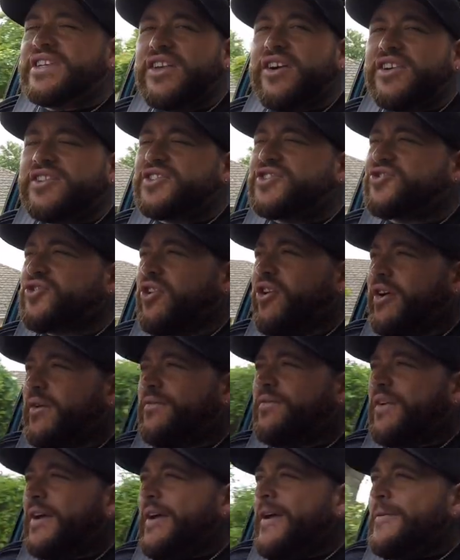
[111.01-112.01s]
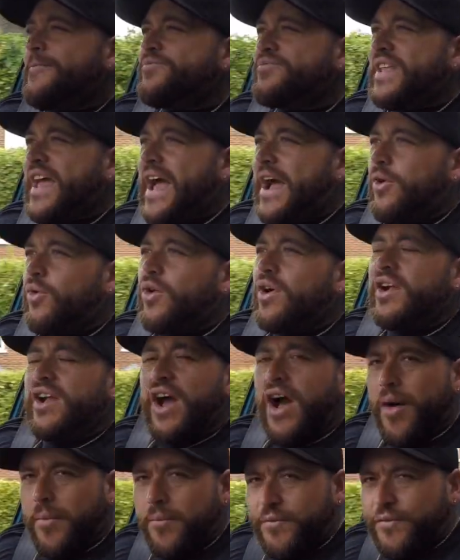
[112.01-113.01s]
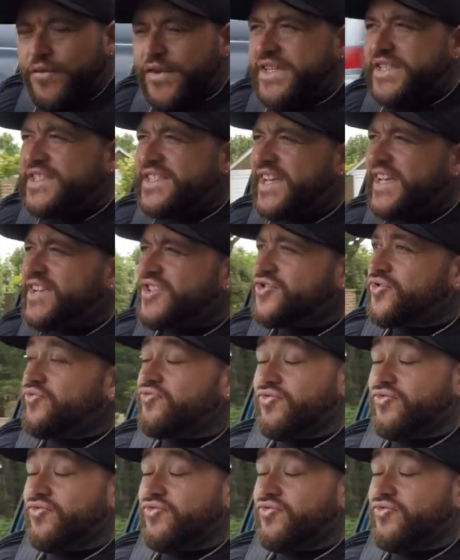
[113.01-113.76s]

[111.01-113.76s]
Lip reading: like to drive? Now, comfy seats,